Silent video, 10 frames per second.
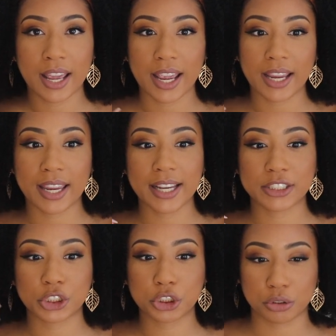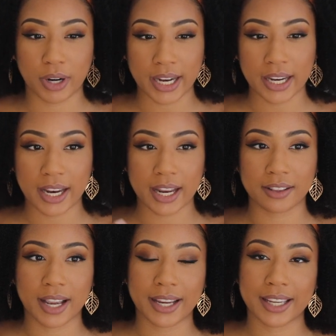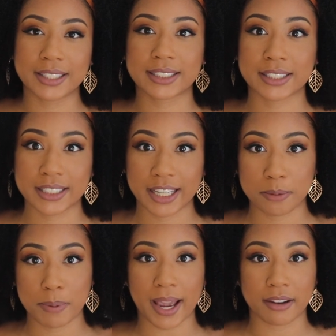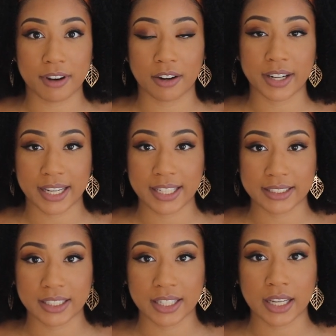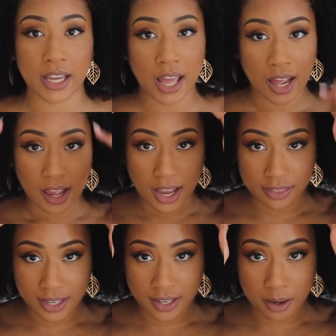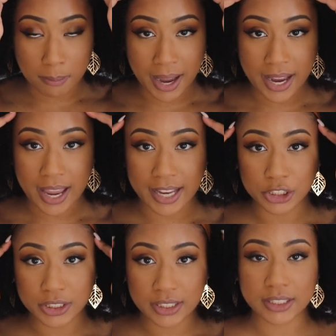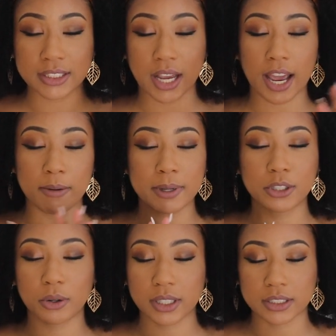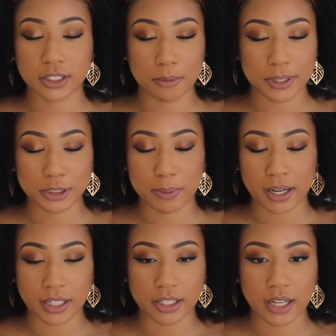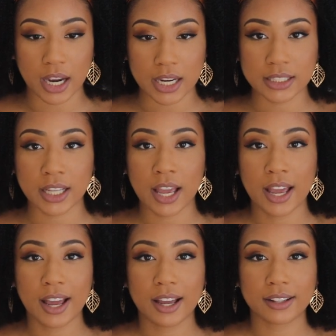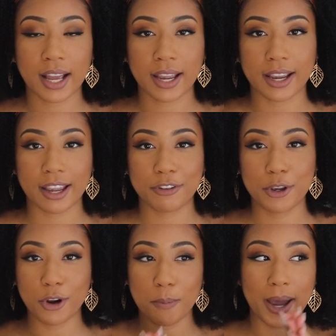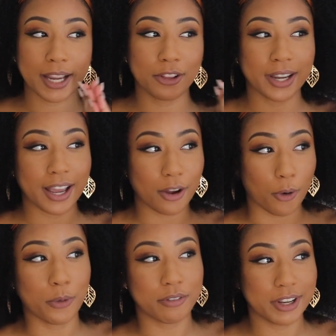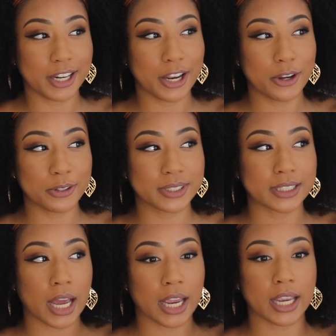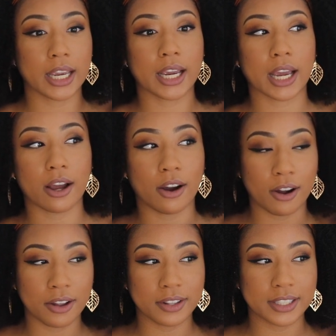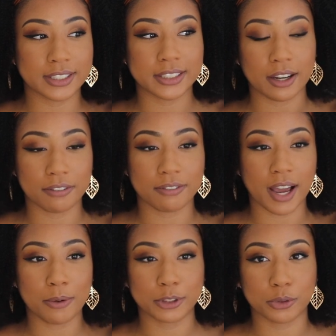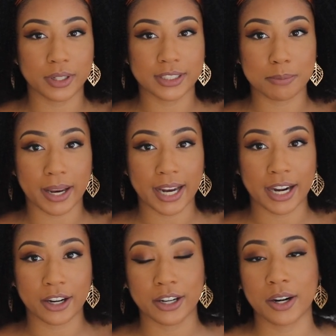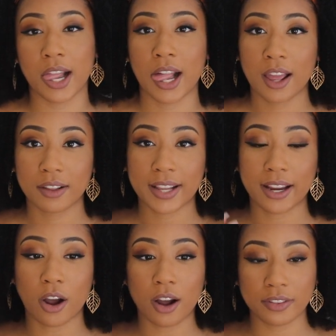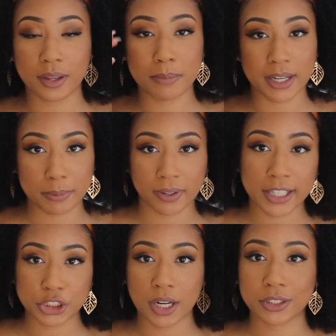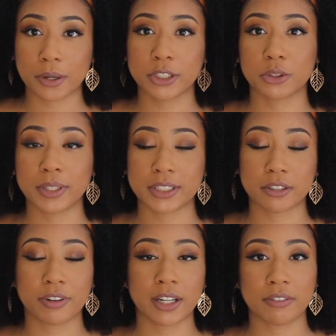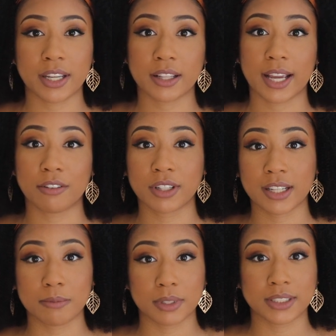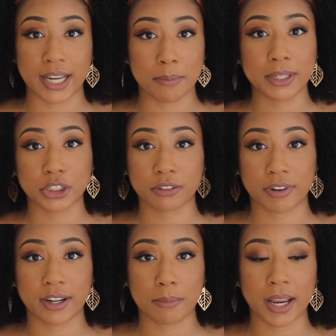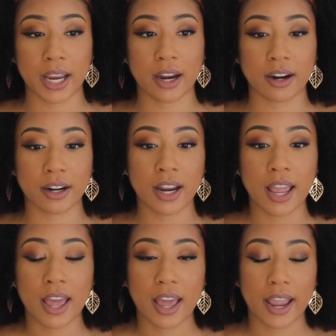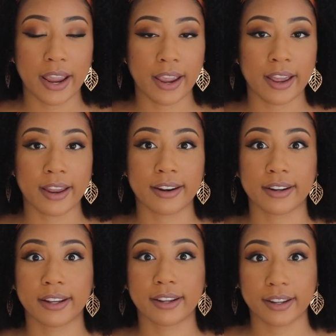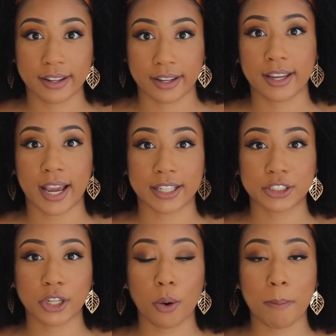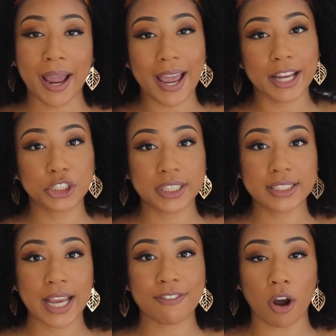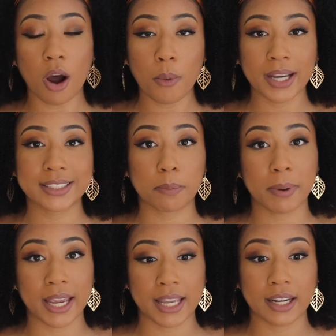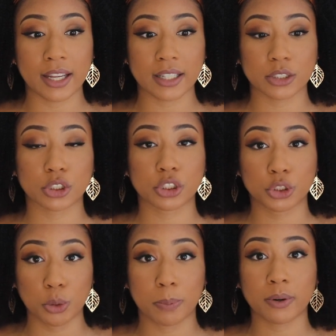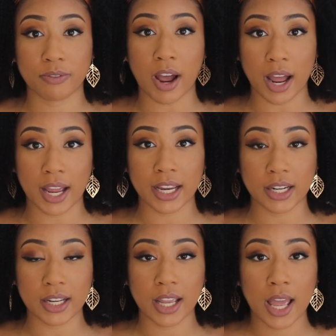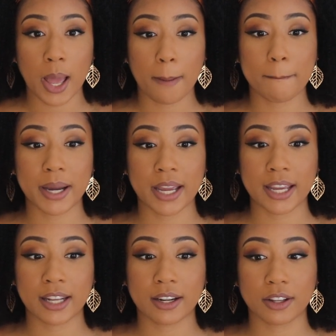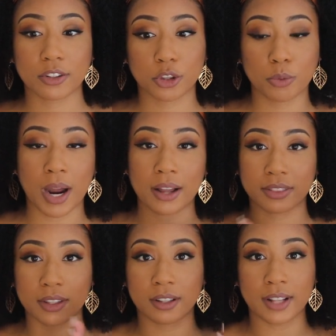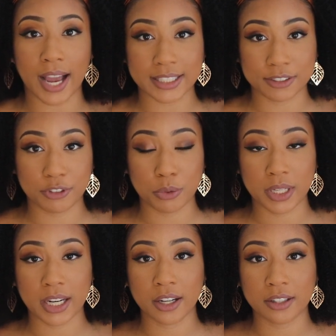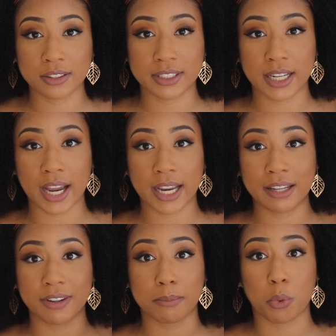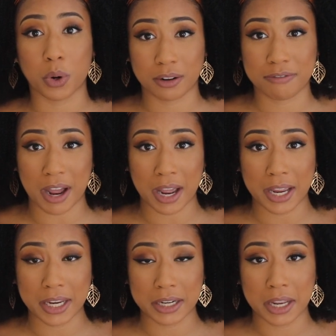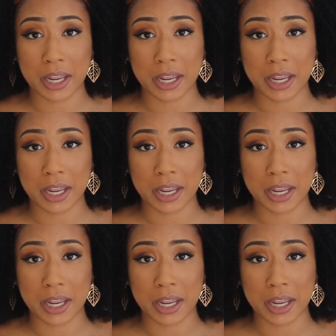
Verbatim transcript: it gets straight and like can slick back very easily. And then my edges have been doing so much better, you guys. Like, if you go back and look at old videos, like all the stuff I was doing to my hair, like all the manipulation I was always doing to the front of it, like really damaged the front of my hair. And yeah, so my edges have always been super fine, but throughout the last few years they got even more fine